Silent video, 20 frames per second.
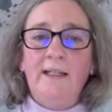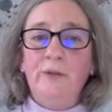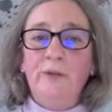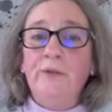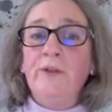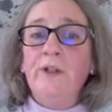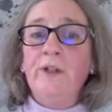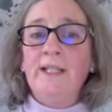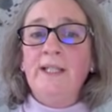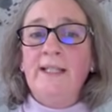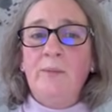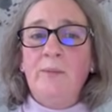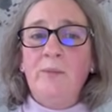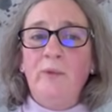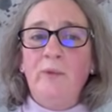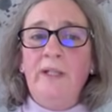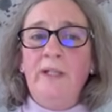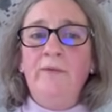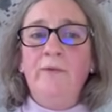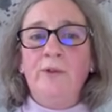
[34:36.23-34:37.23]
the first step
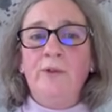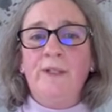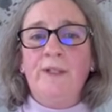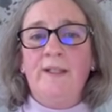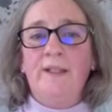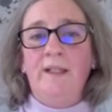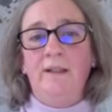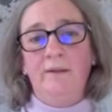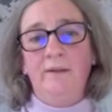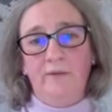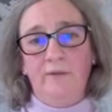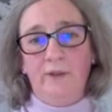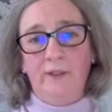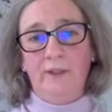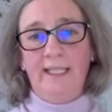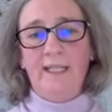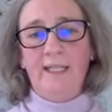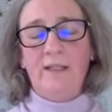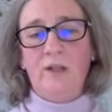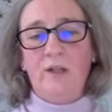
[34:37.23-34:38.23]
we foresee for
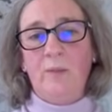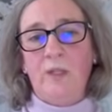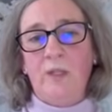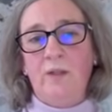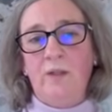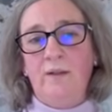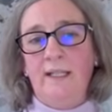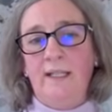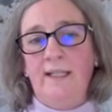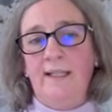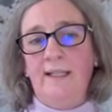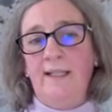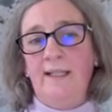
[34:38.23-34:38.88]
these substances